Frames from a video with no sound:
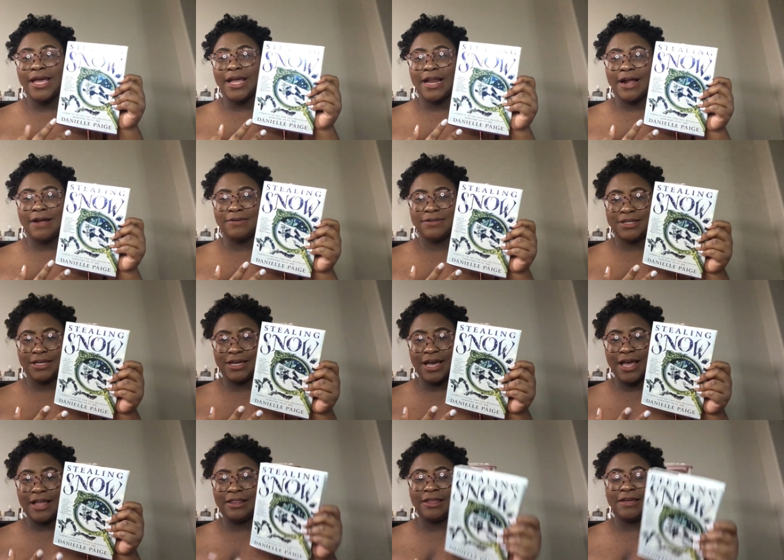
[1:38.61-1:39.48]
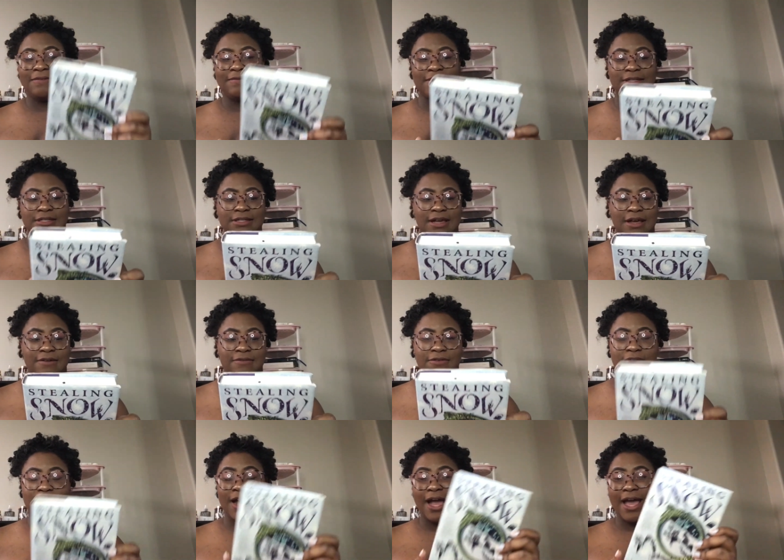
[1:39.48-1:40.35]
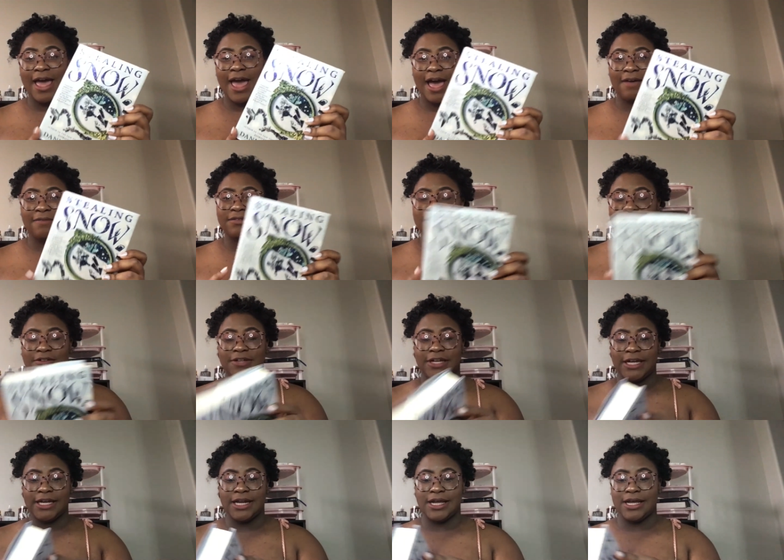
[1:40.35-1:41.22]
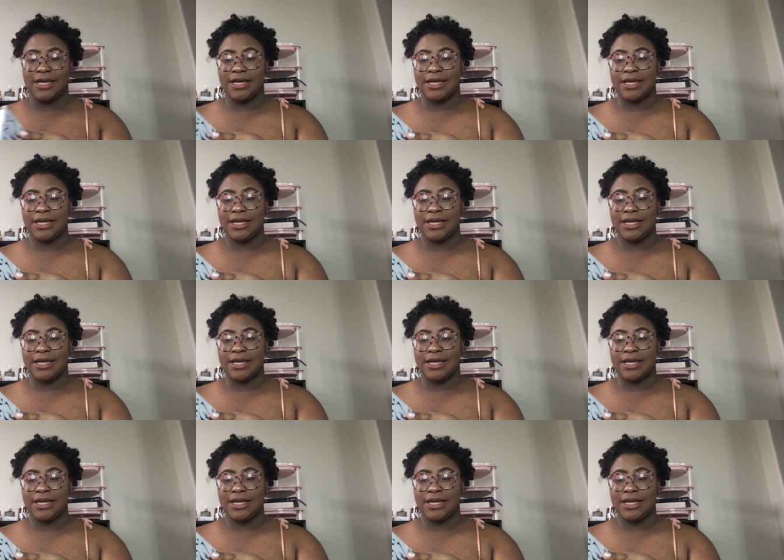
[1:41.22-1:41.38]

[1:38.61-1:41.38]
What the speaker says: I was like, I love this cover. I have to read it.